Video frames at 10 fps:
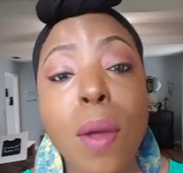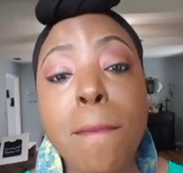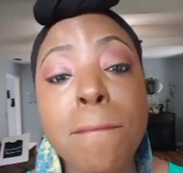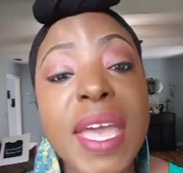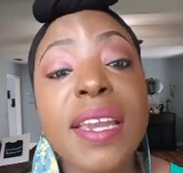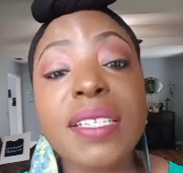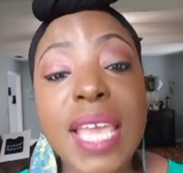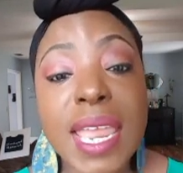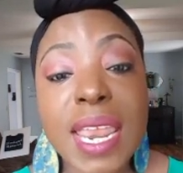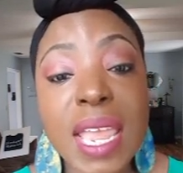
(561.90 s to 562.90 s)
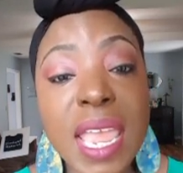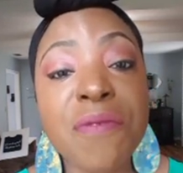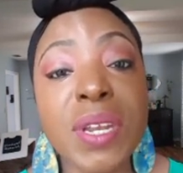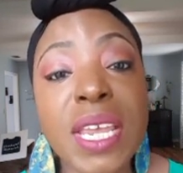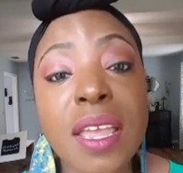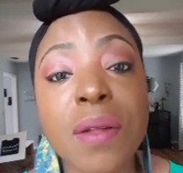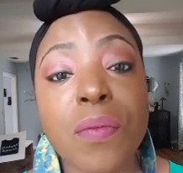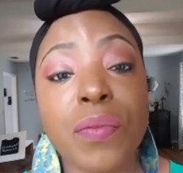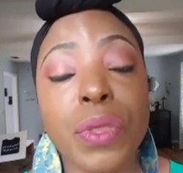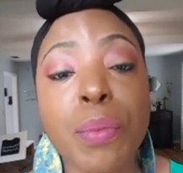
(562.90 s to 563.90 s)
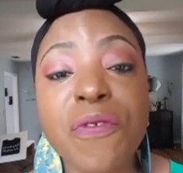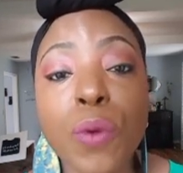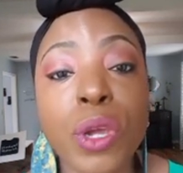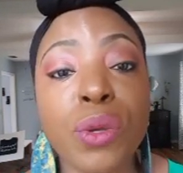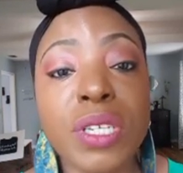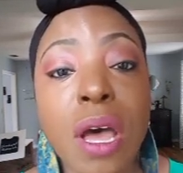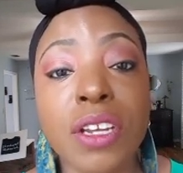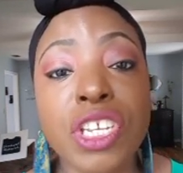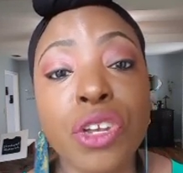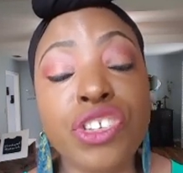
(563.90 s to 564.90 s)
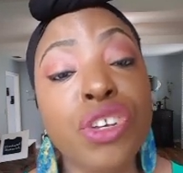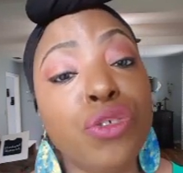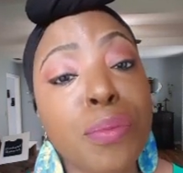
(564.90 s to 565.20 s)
meditating every day before you talk to your children.